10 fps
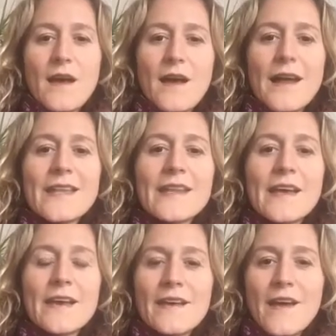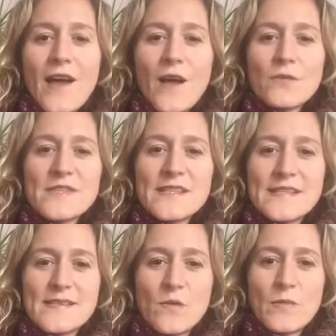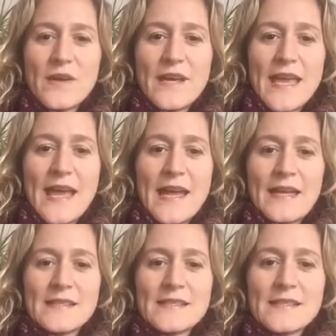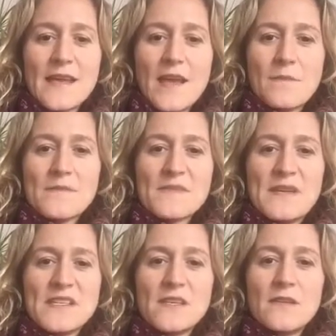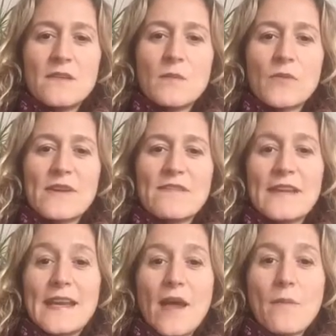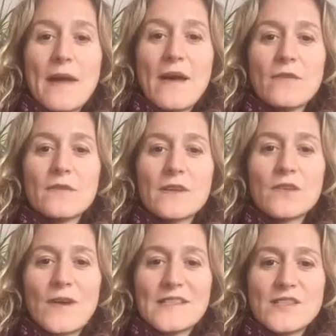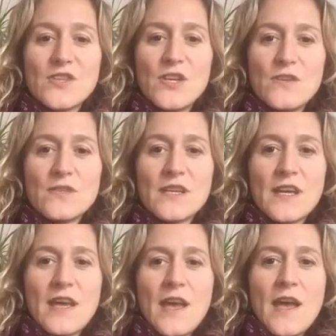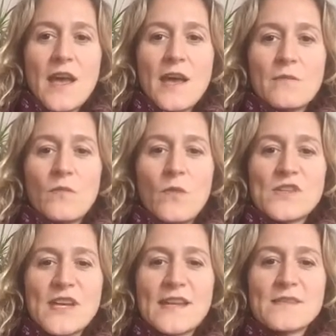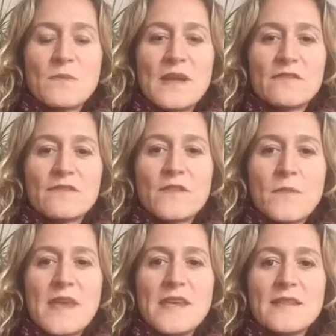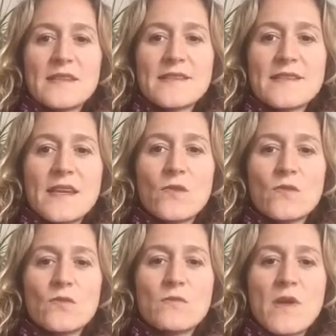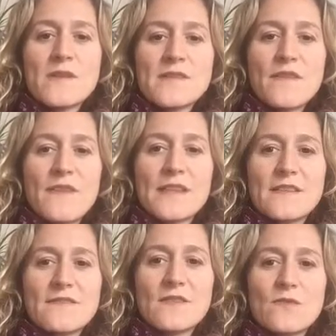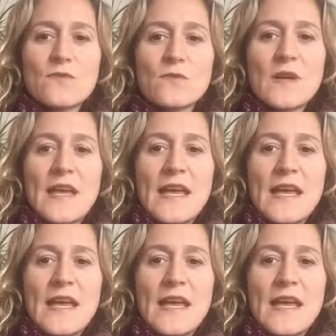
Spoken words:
Hi there. I wanted to stop by and speak to you briefly about gratitude, which has been for me the single most effective tool